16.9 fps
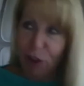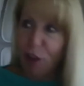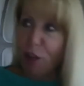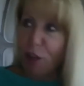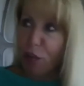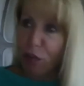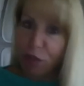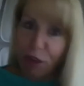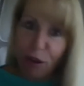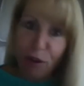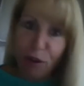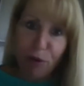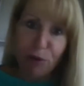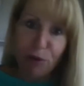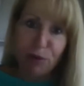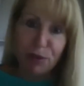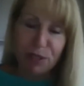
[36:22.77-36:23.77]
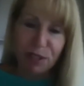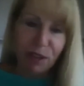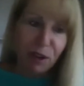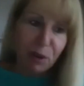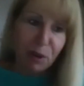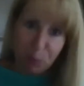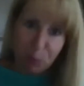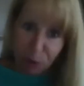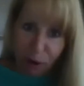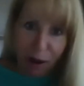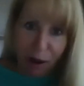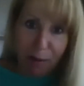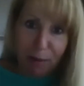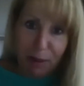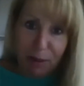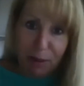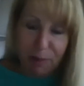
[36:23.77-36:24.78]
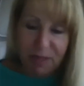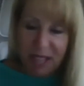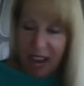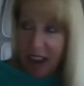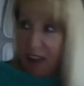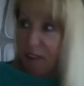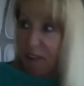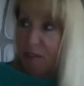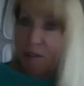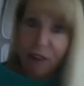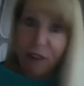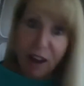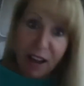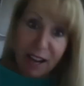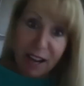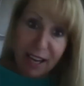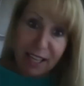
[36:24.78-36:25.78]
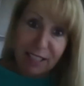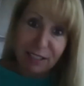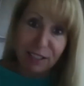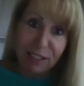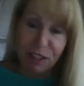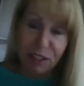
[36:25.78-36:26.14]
those problems and find